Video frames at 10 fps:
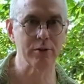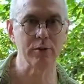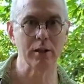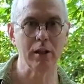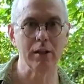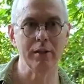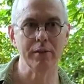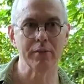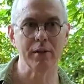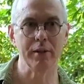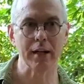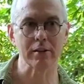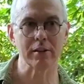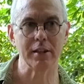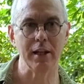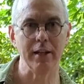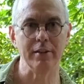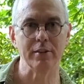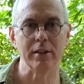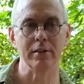sutta in that the next
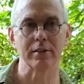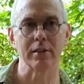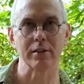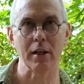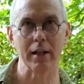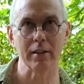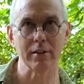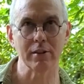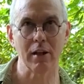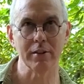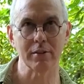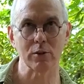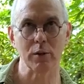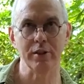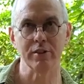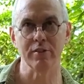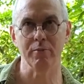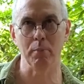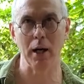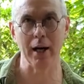stage is the signless concentration of
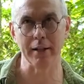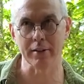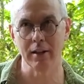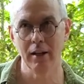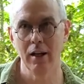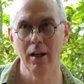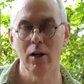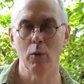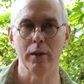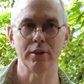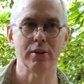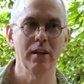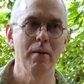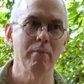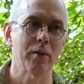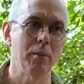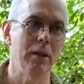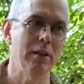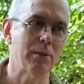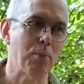mind, which
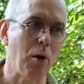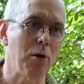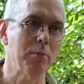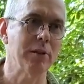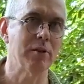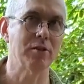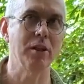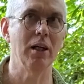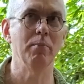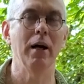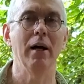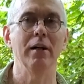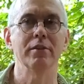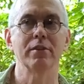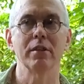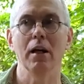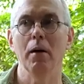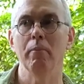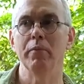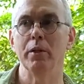is probably the same as
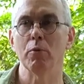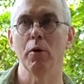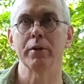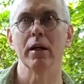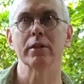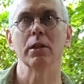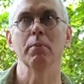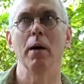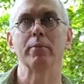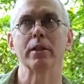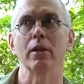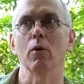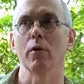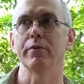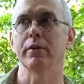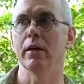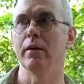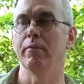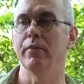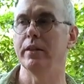Nirodha Samapatti, or
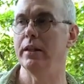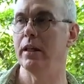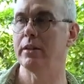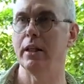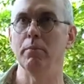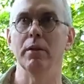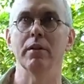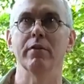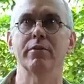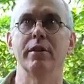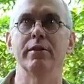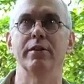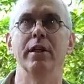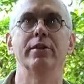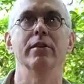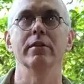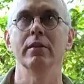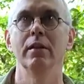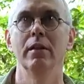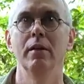the attainment of cessation.
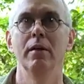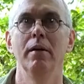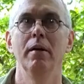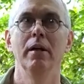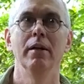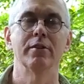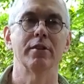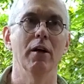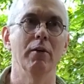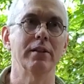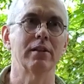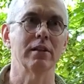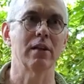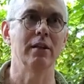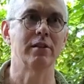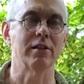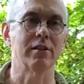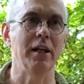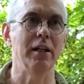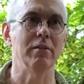So it's a
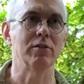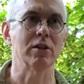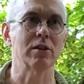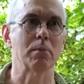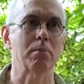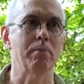state of just